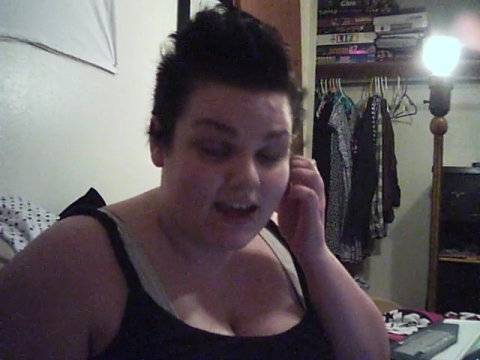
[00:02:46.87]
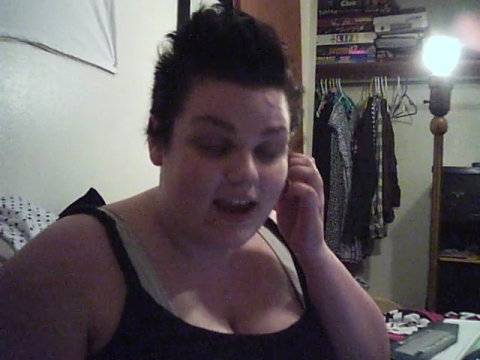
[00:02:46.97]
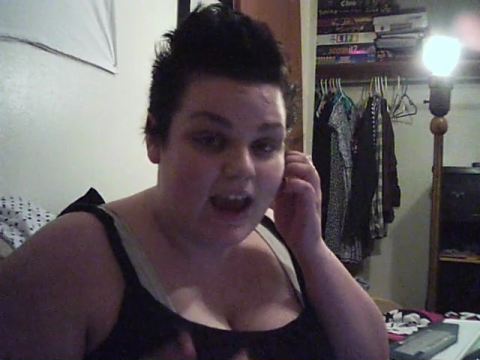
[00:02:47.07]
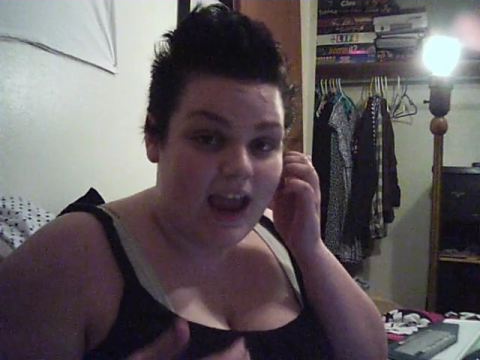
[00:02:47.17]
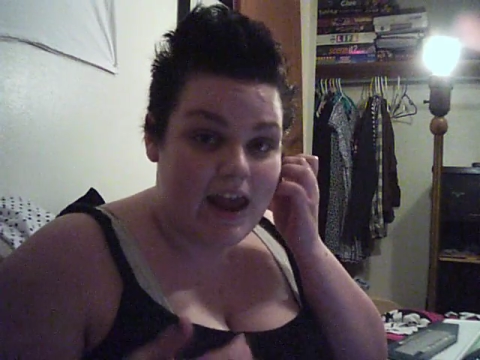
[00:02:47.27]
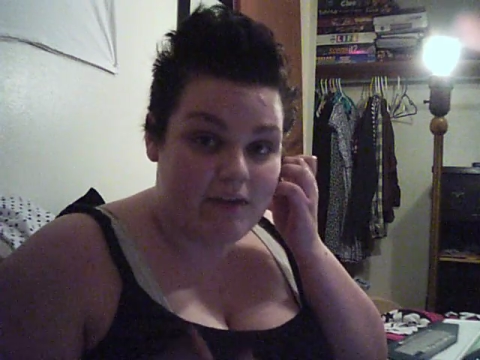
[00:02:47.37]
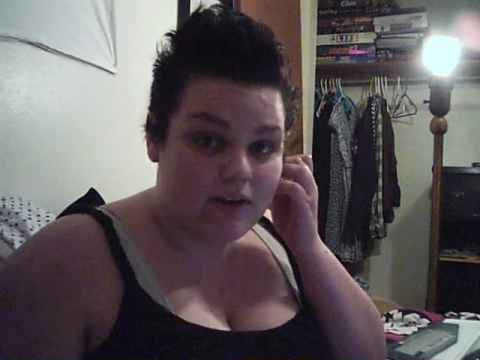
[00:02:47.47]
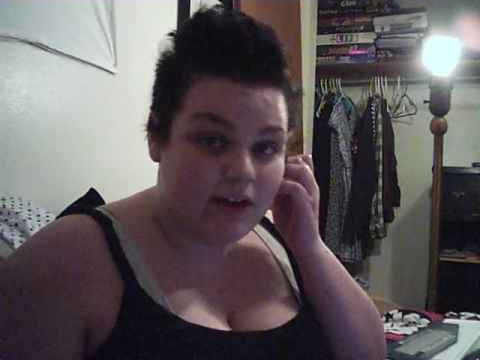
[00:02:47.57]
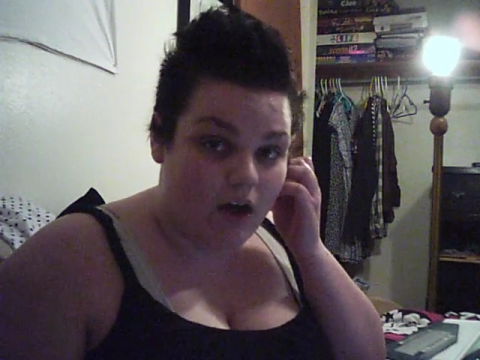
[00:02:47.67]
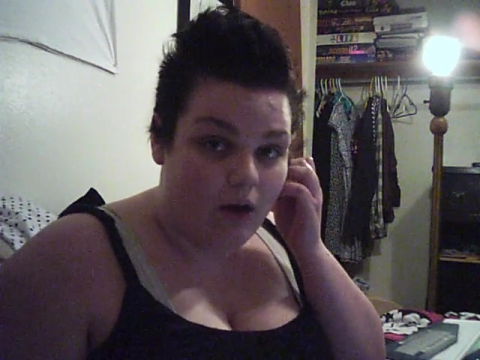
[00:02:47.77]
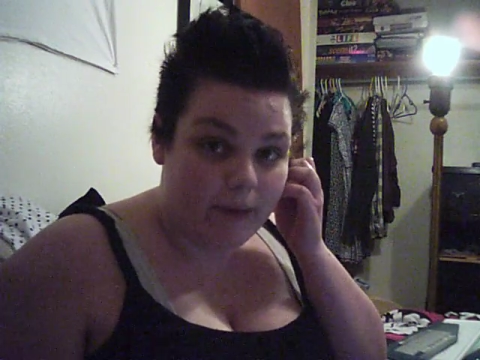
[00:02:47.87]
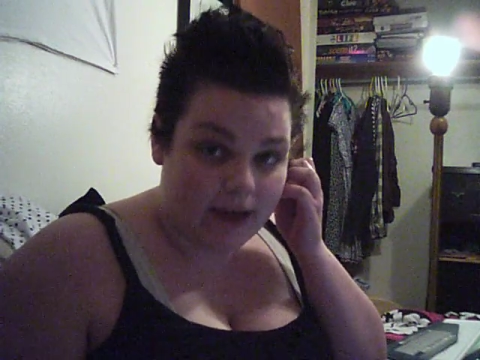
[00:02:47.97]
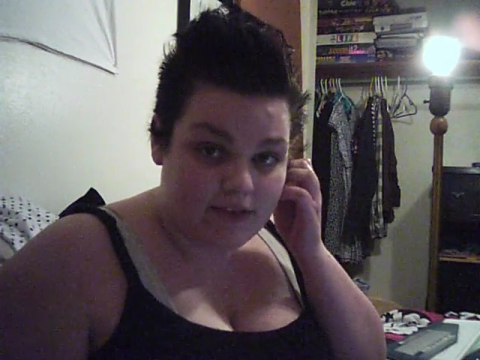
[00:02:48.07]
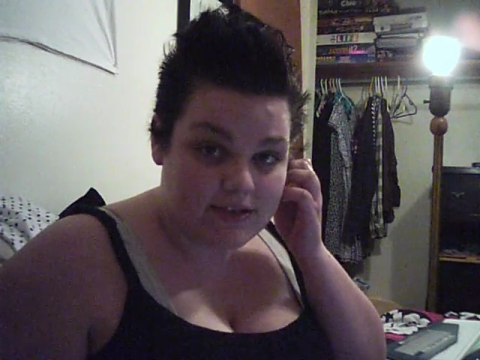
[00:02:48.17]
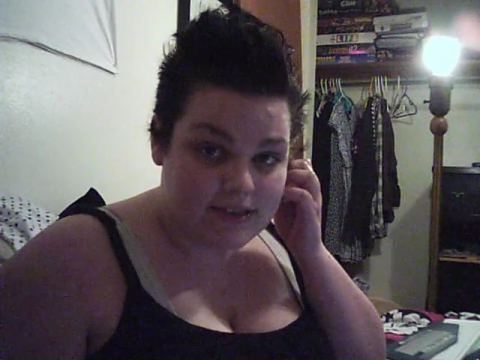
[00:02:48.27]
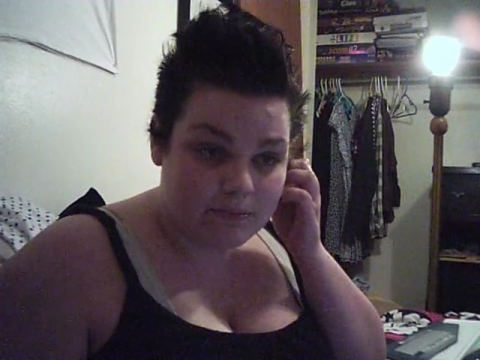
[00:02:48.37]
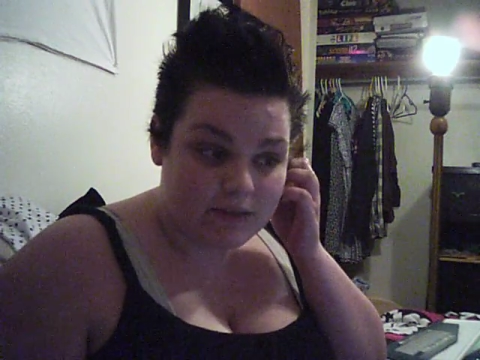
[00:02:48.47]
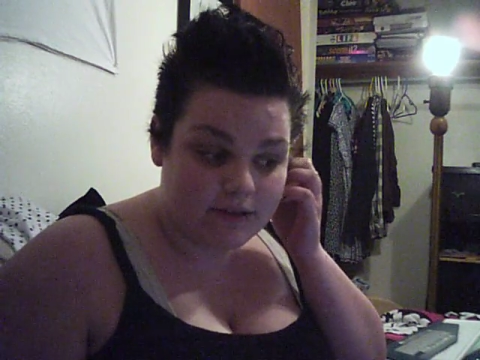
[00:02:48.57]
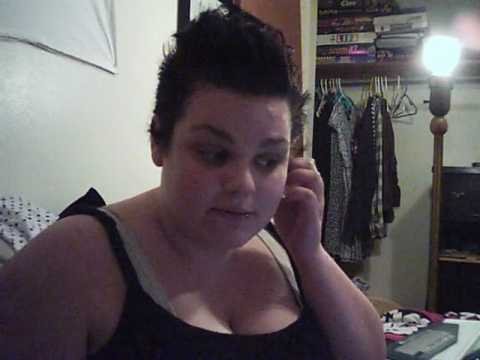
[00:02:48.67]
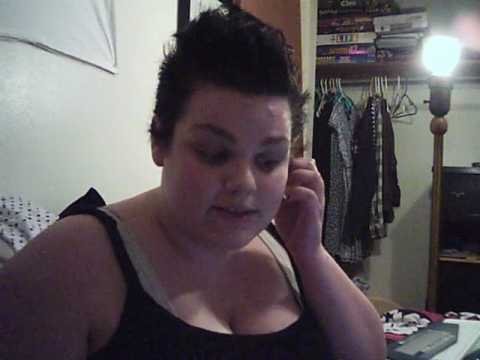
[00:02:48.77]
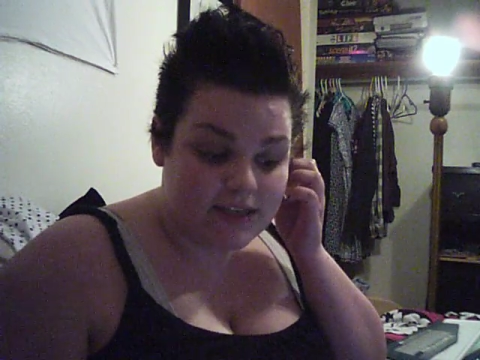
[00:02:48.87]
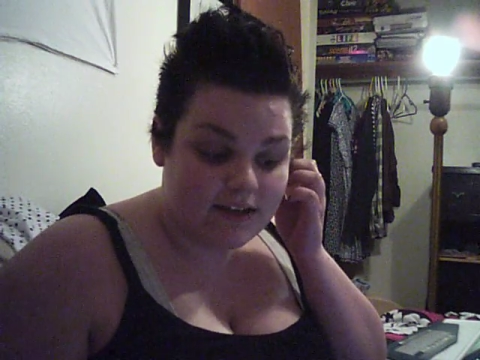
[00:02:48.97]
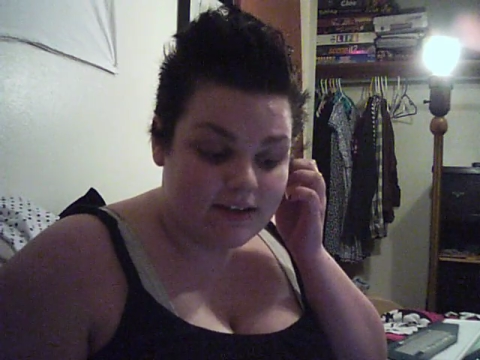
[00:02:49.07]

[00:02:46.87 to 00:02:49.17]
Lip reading: and all my other symptoms